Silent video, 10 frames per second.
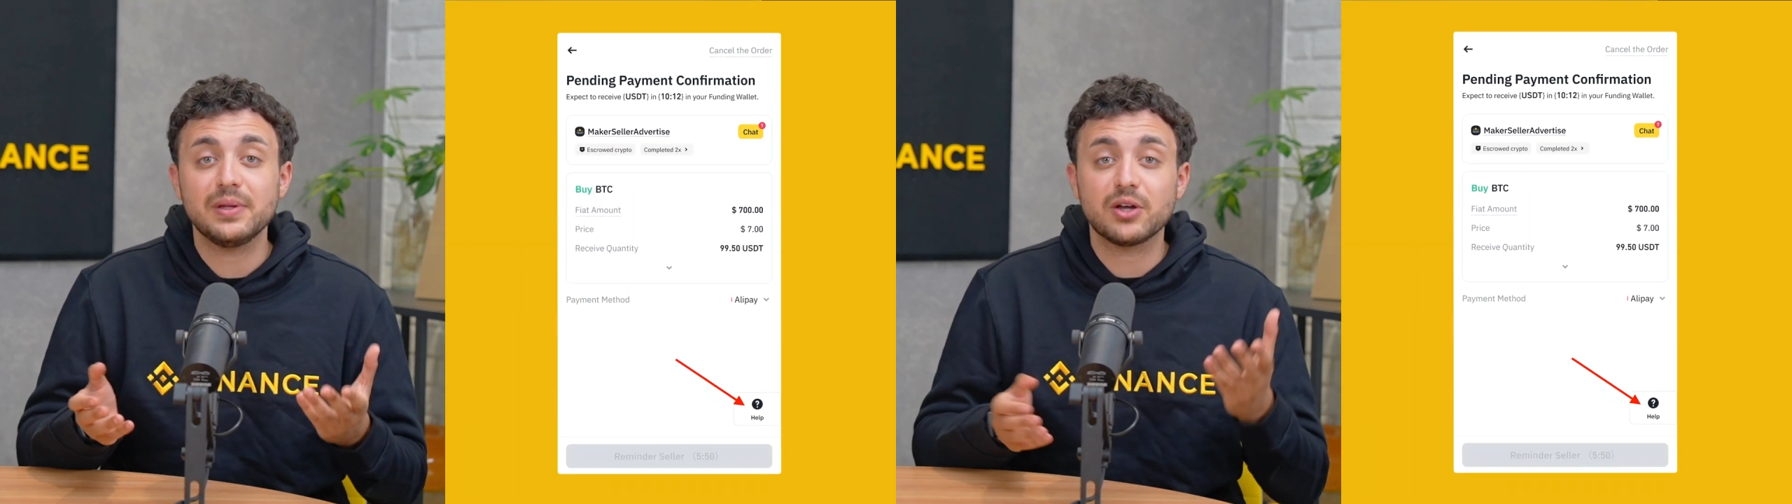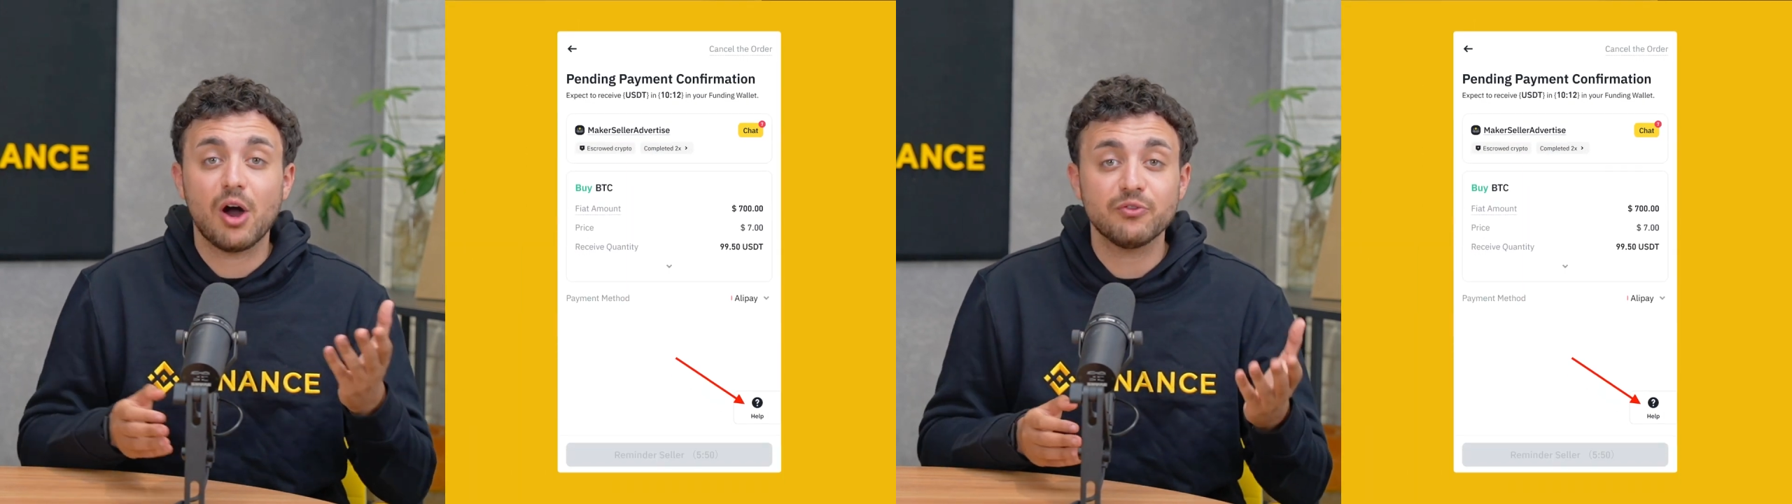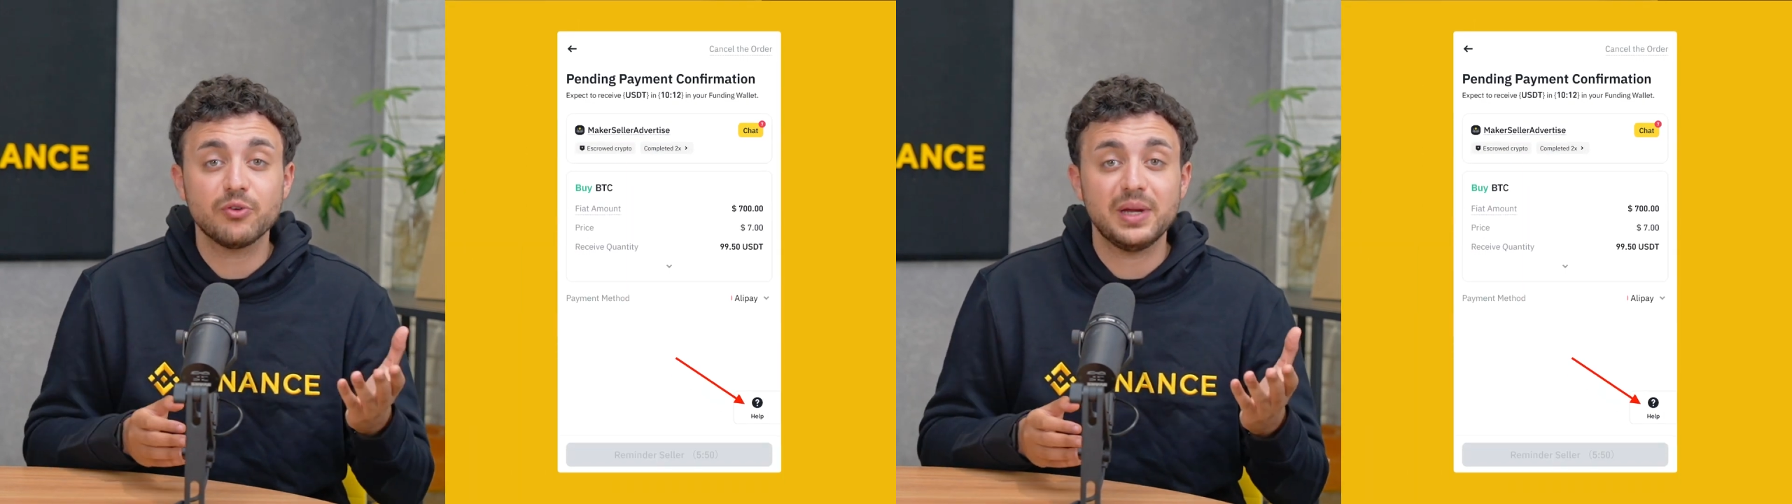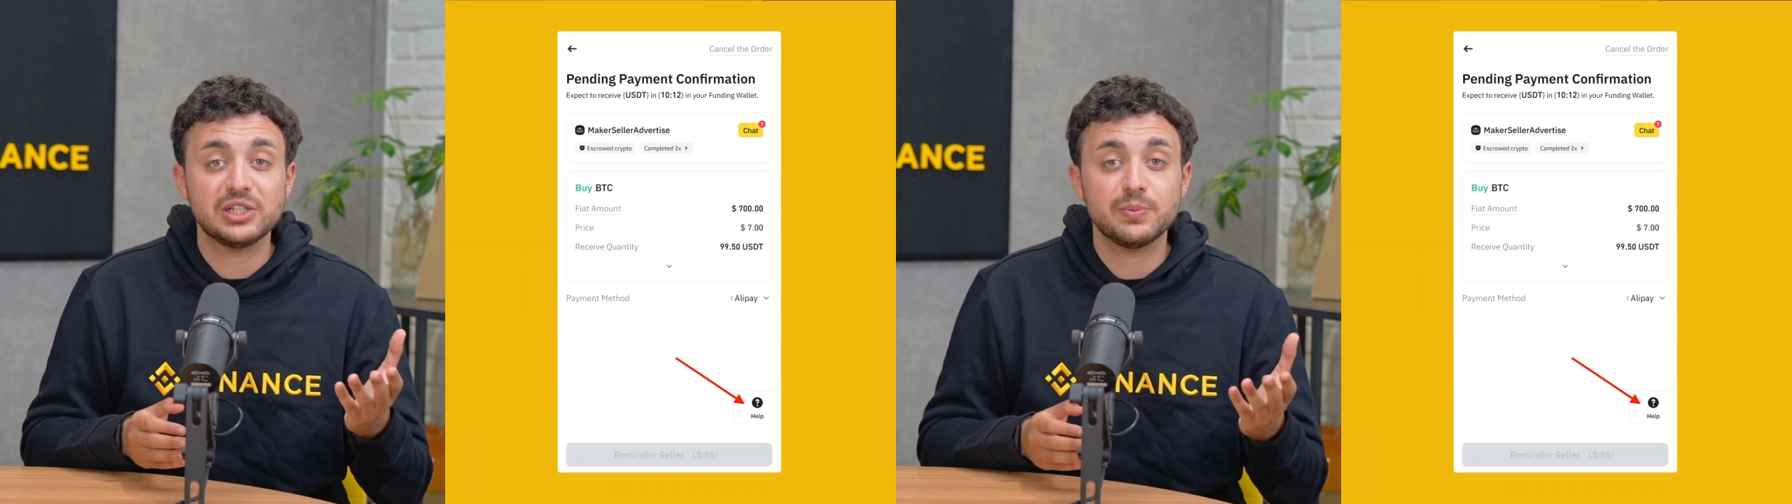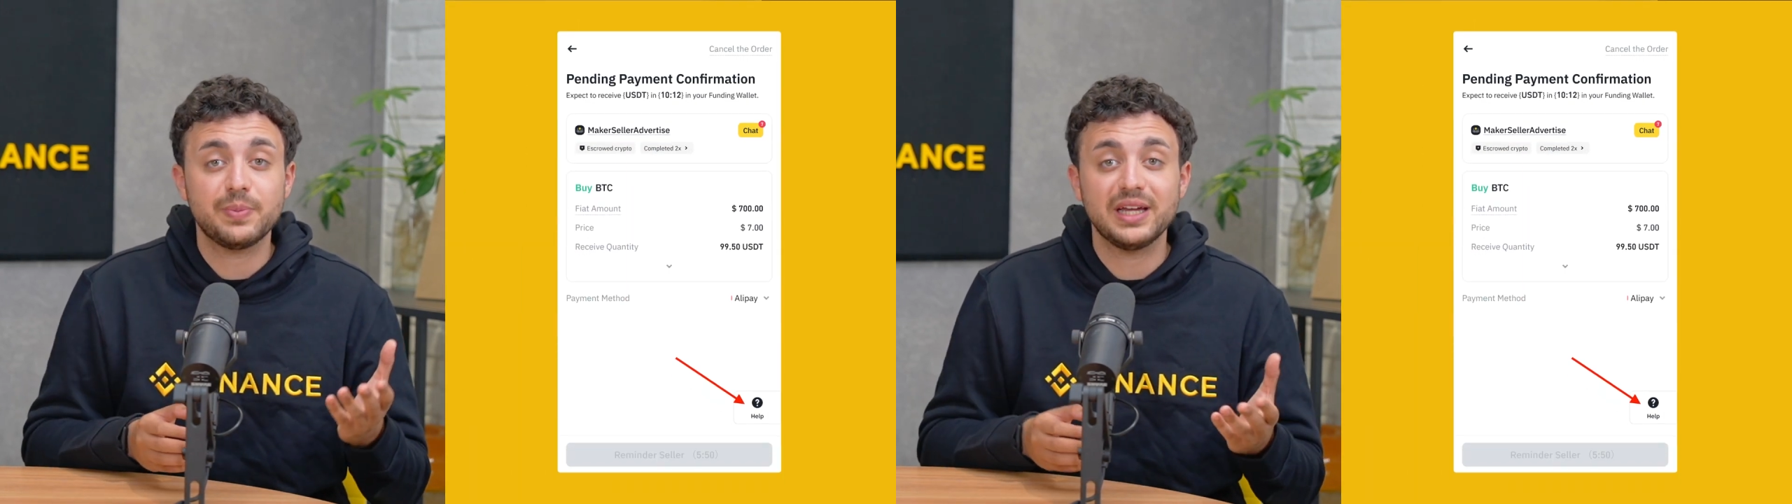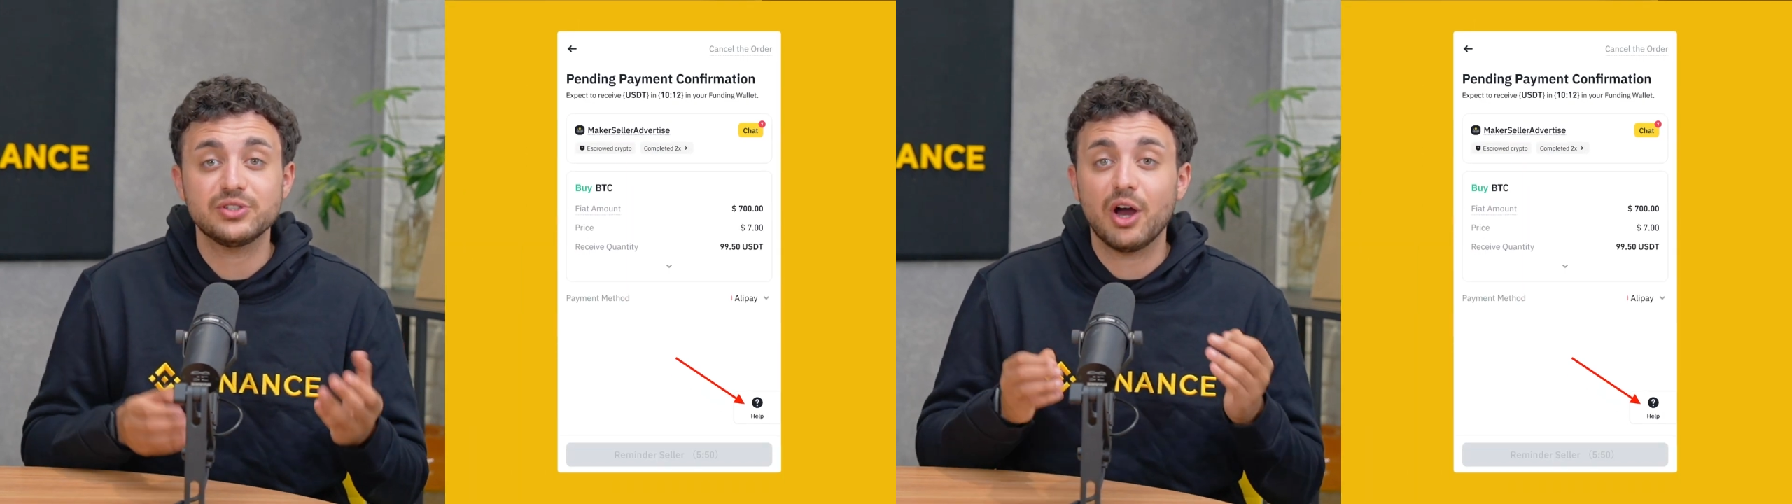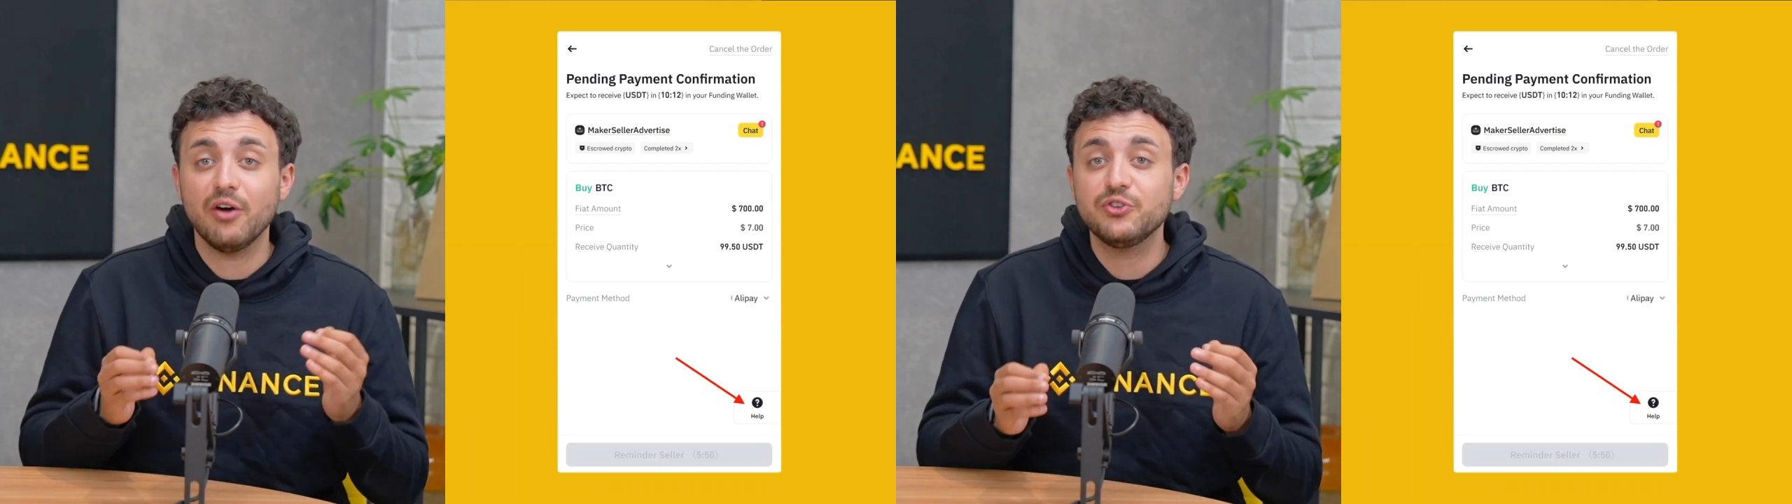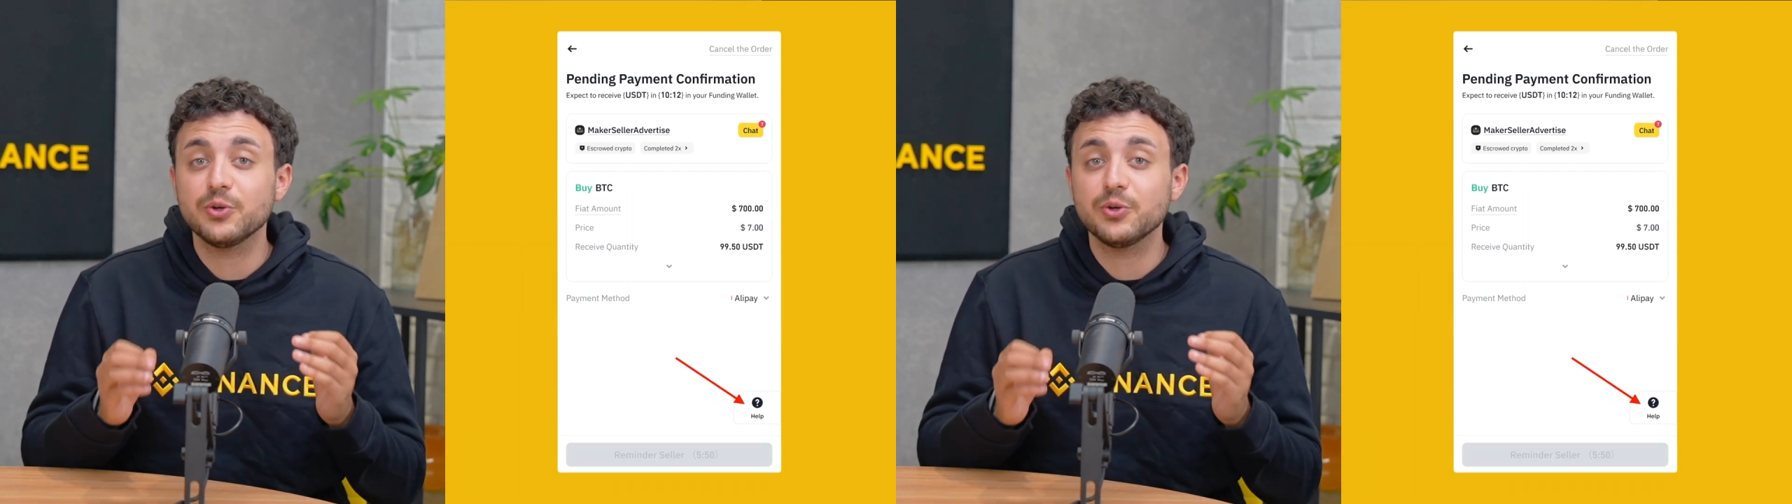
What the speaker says: confirmation page of your